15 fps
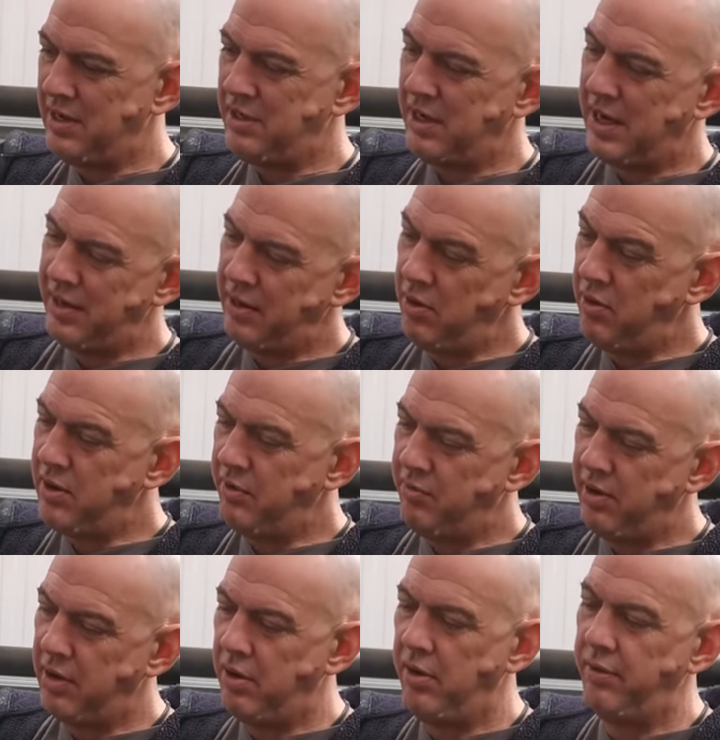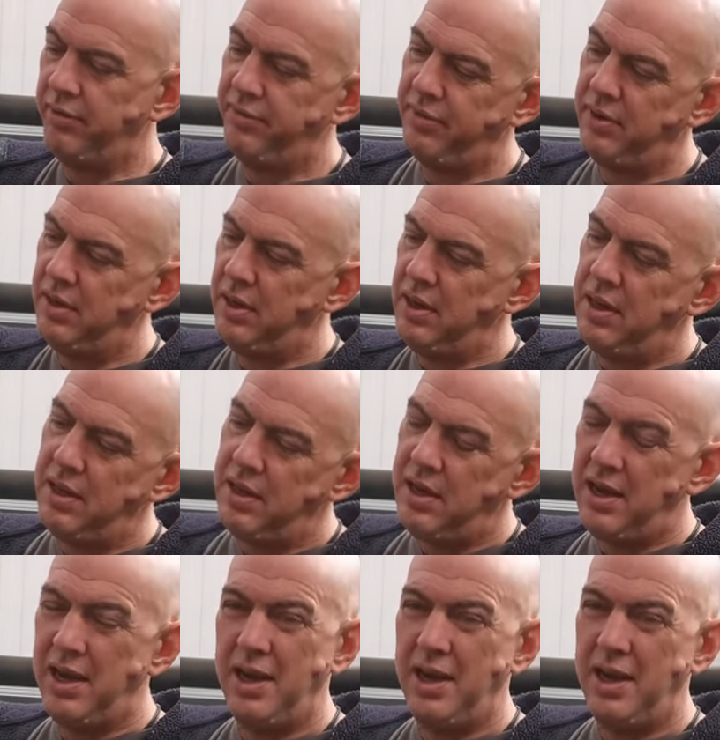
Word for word: actually get the locking ring off.